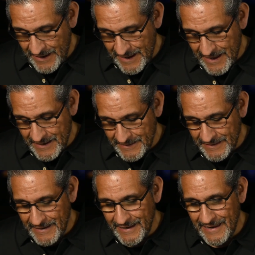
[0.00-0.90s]
And
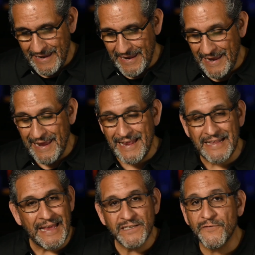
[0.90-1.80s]

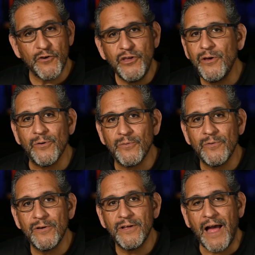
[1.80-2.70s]
it's for you.
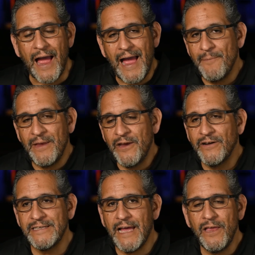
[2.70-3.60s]
I'm
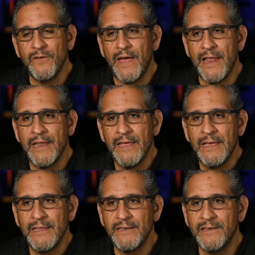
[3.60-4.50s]
here to tell you that
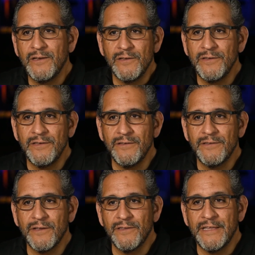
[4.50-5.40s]

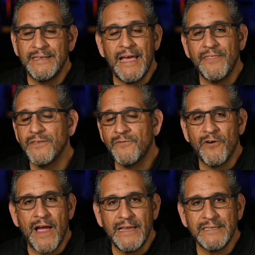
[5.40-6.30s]
the death of
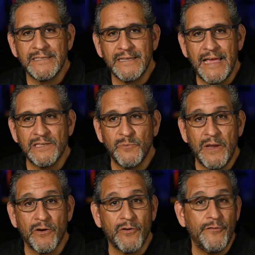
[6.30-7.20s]
Christ, as
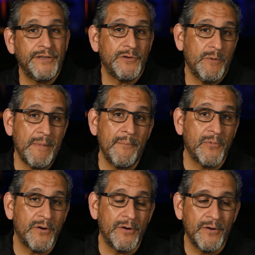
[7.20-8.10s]
we are going to
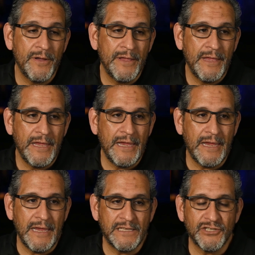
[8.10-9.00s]
remember,
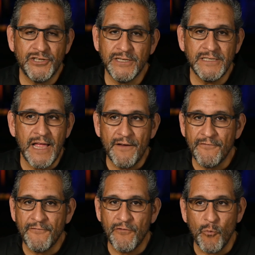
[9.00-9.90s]
it's just
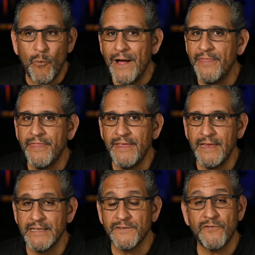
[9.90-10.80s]
not for one
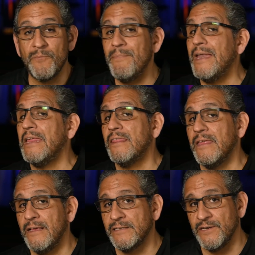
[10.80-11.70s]
thing. It's for many
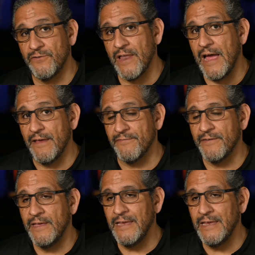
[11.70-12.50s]
things in your life.